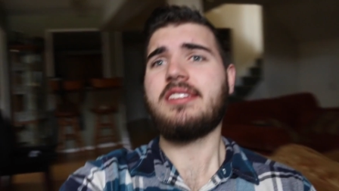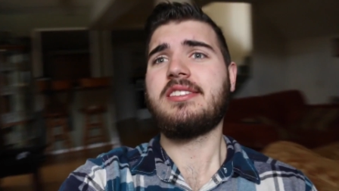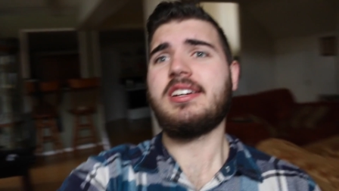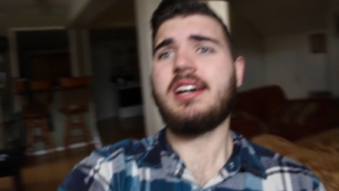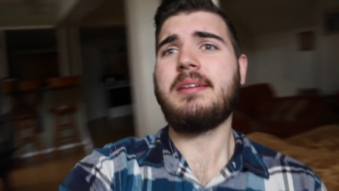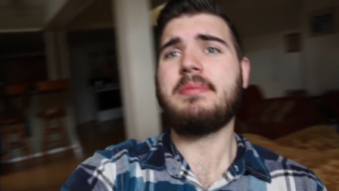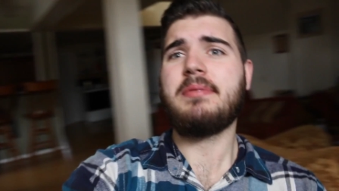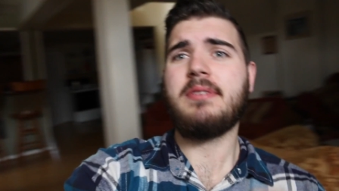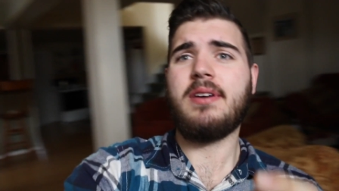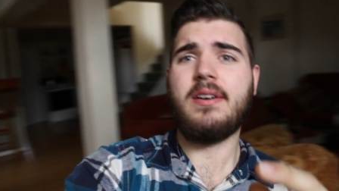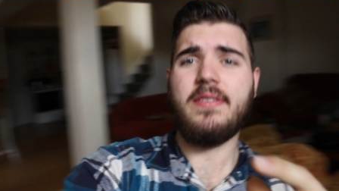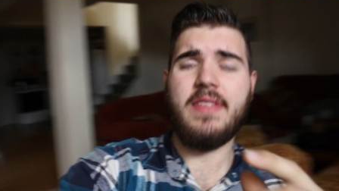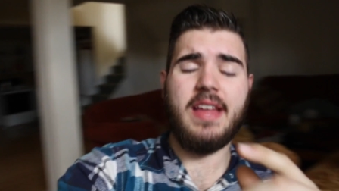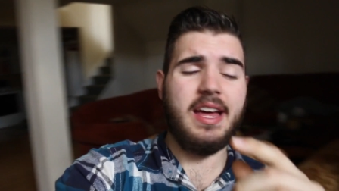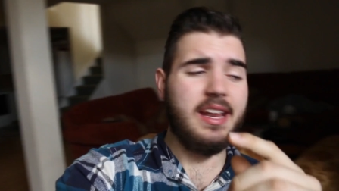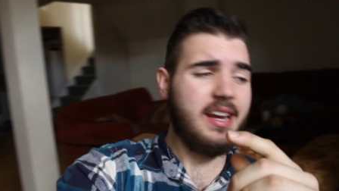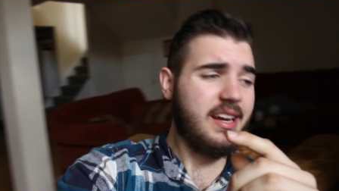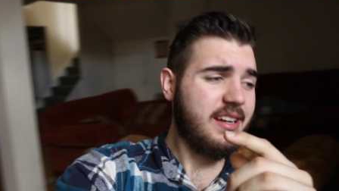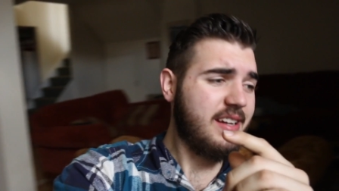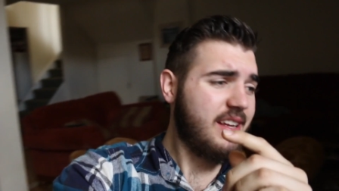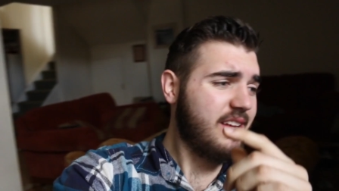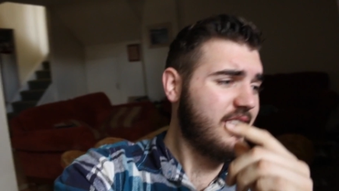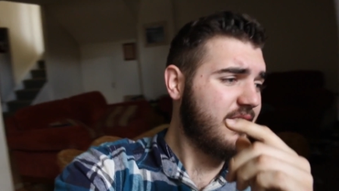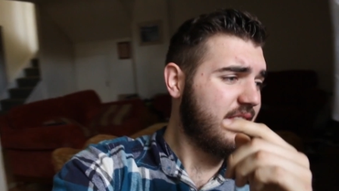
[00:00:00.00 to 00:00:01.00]
On top of all that,
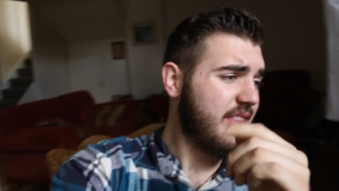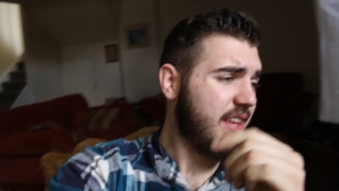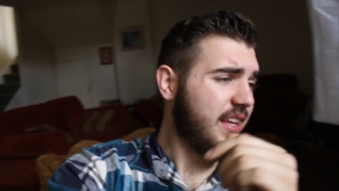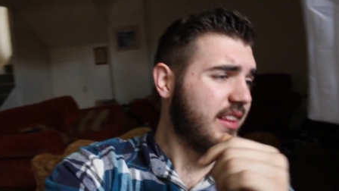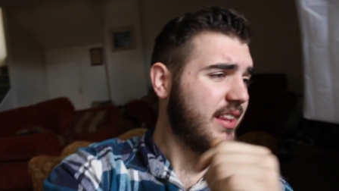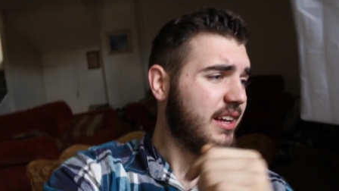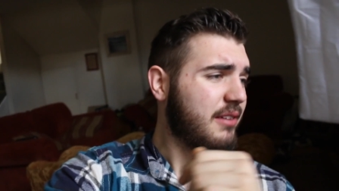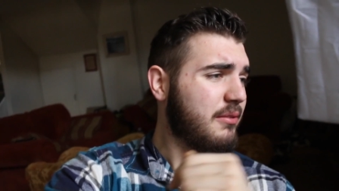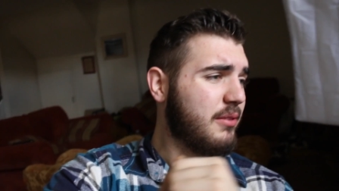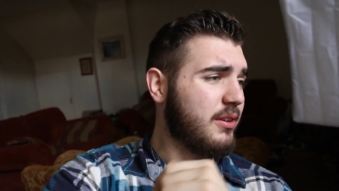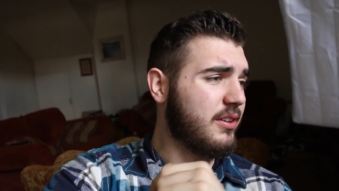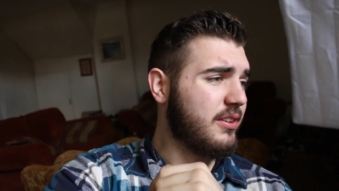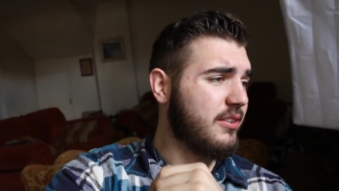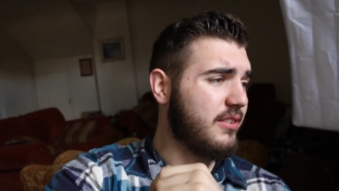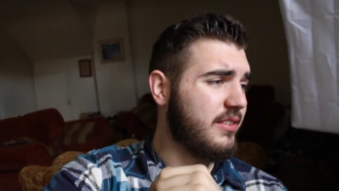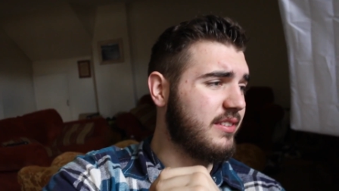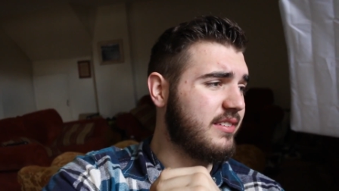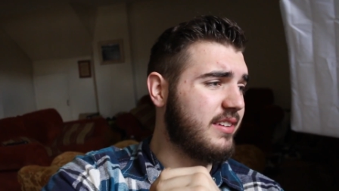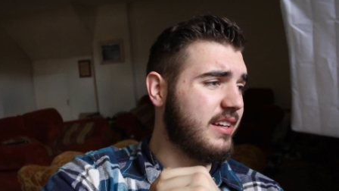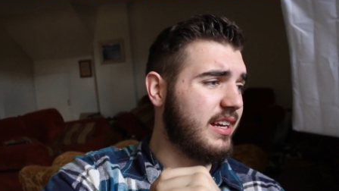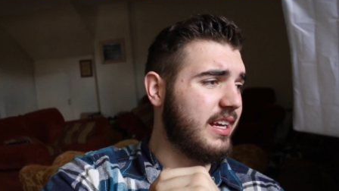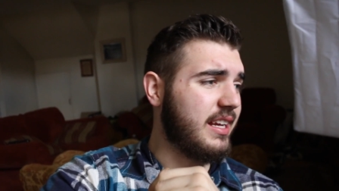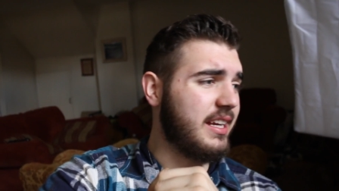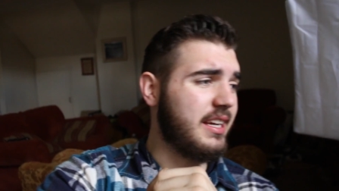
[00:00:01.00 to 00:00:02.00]
another thing that we're
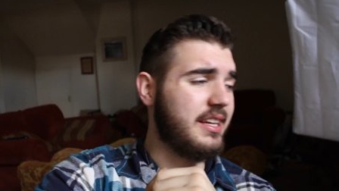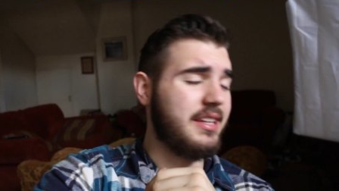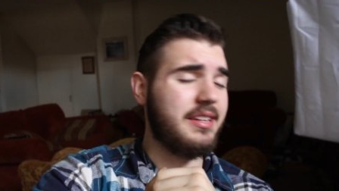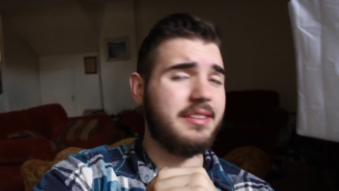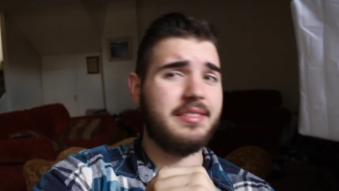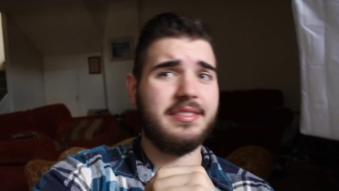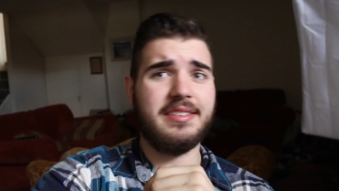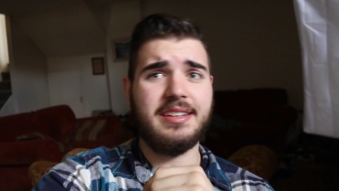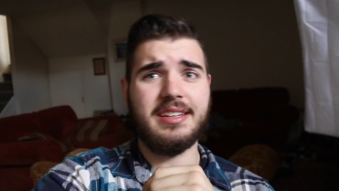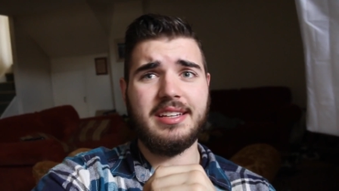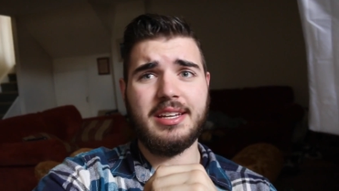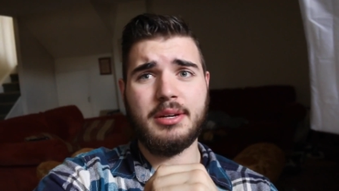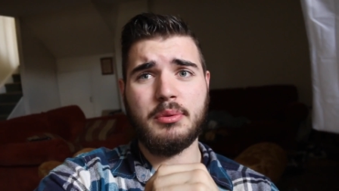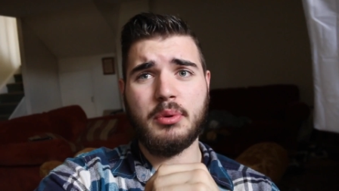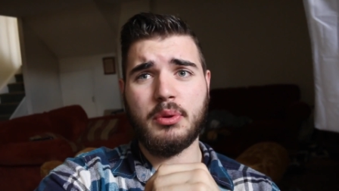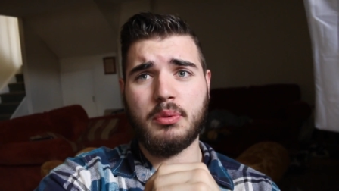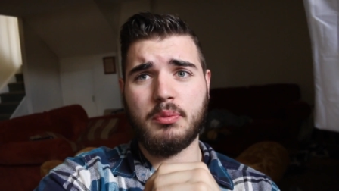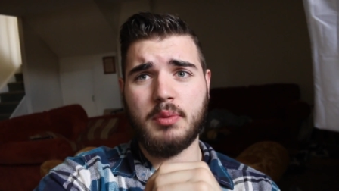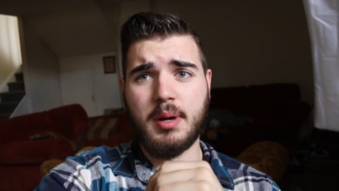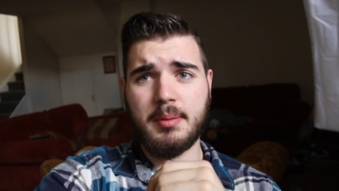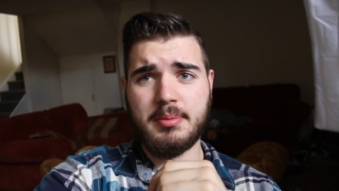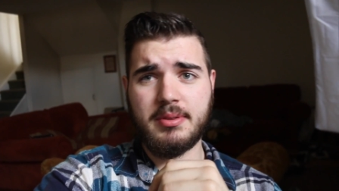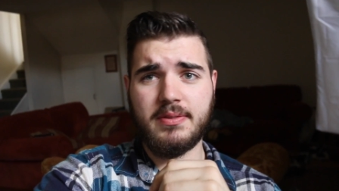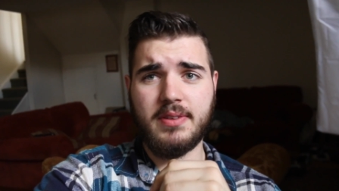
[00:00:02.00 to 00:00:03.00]
doing today is dealing
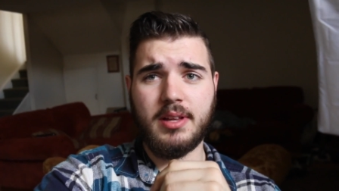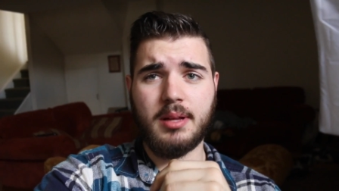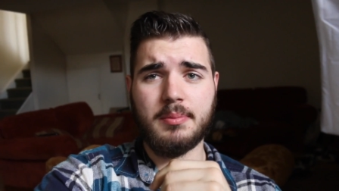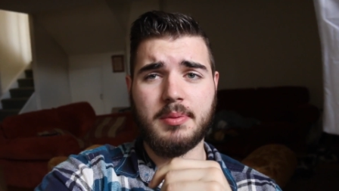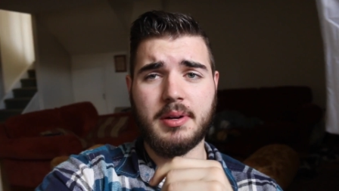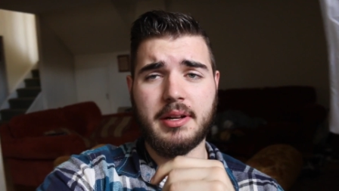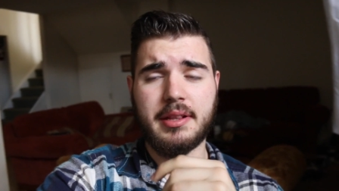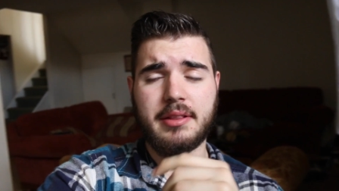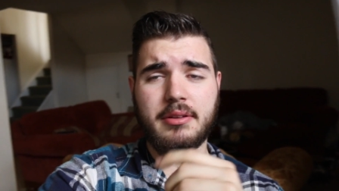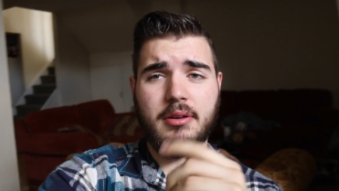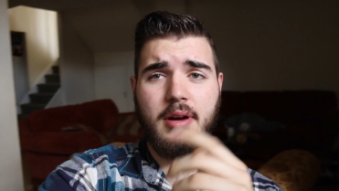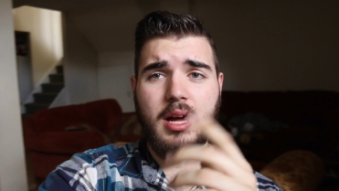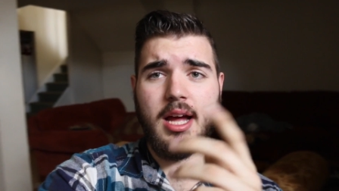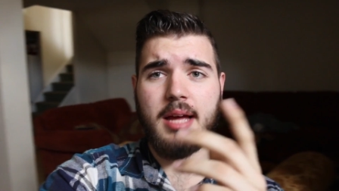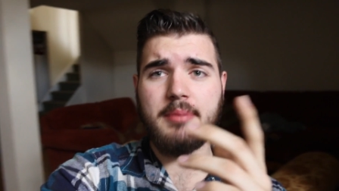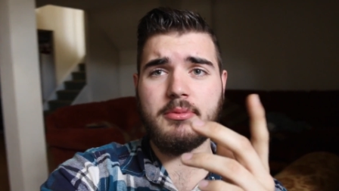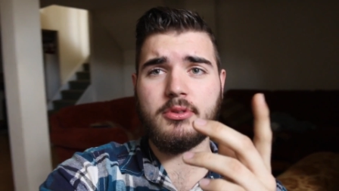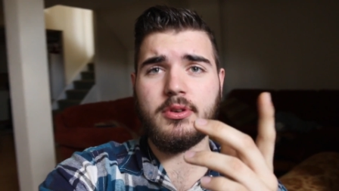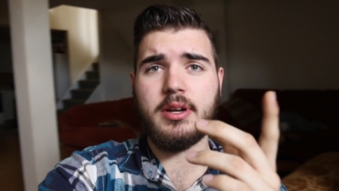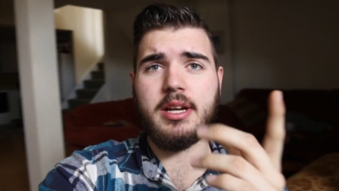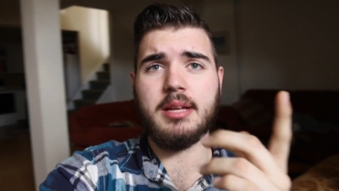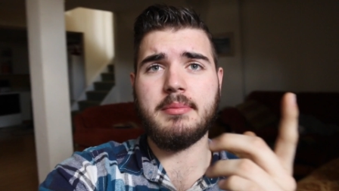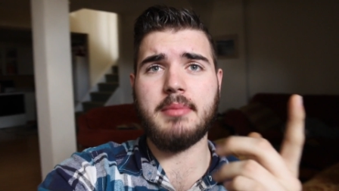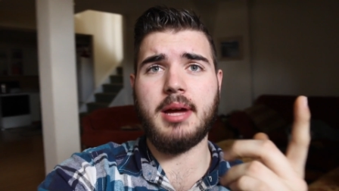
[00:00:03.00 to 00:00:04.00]
with web developers. So I'm
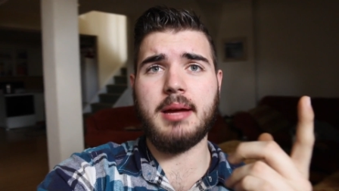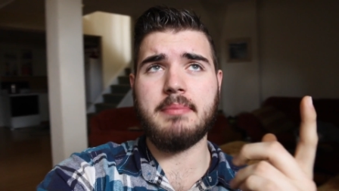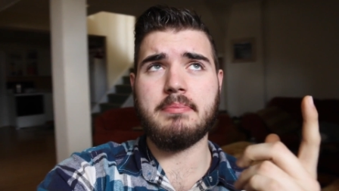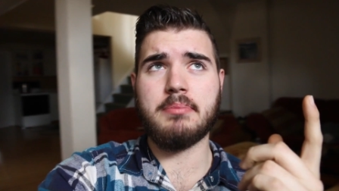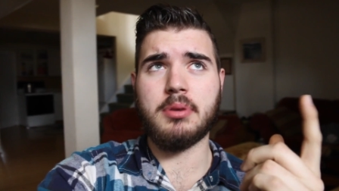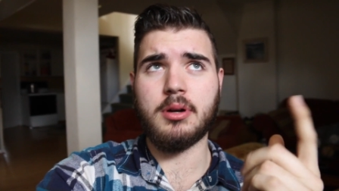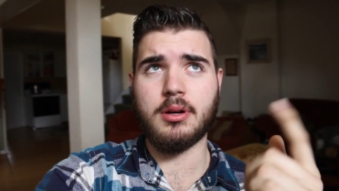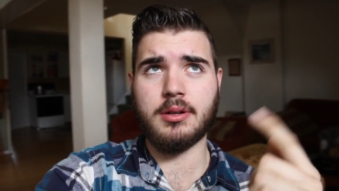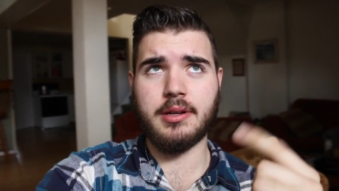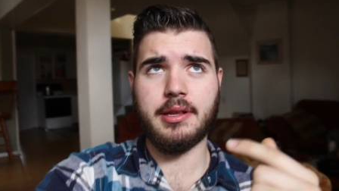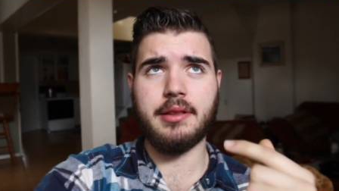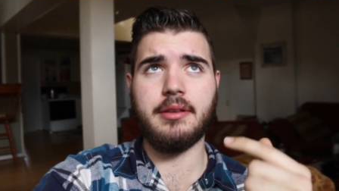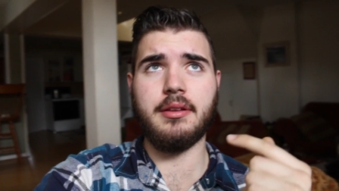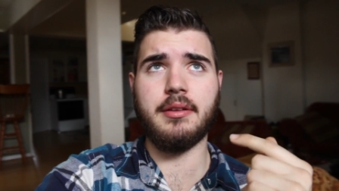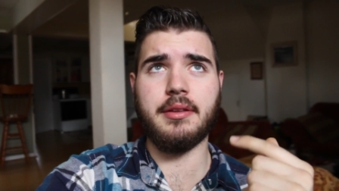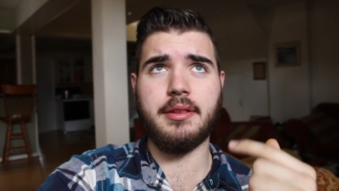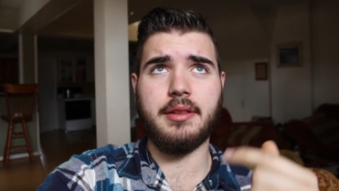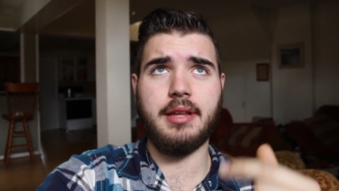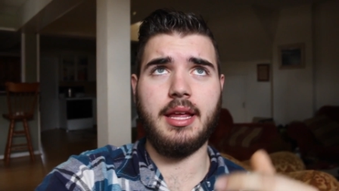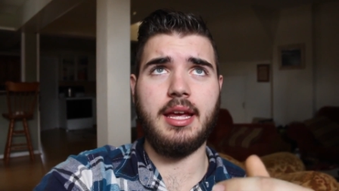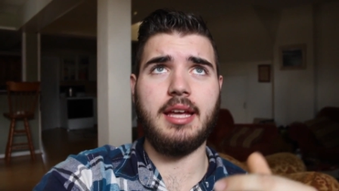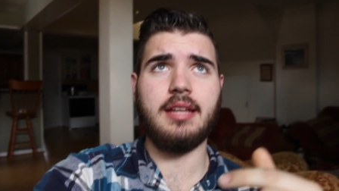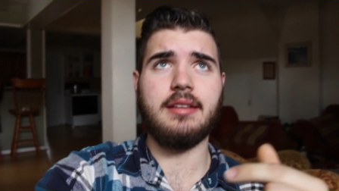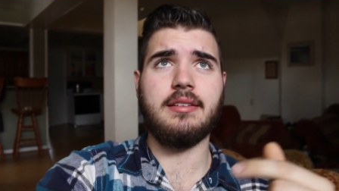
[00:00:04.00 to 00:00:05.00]
creating my personal
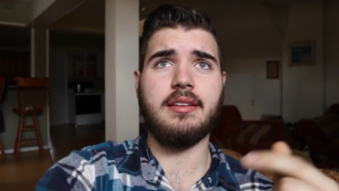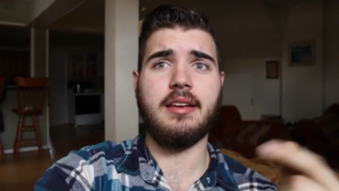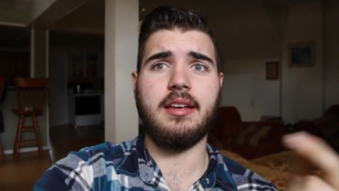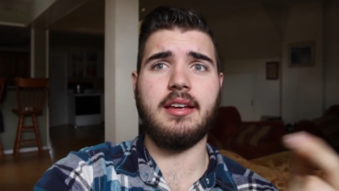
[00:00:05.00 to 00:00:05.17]
site,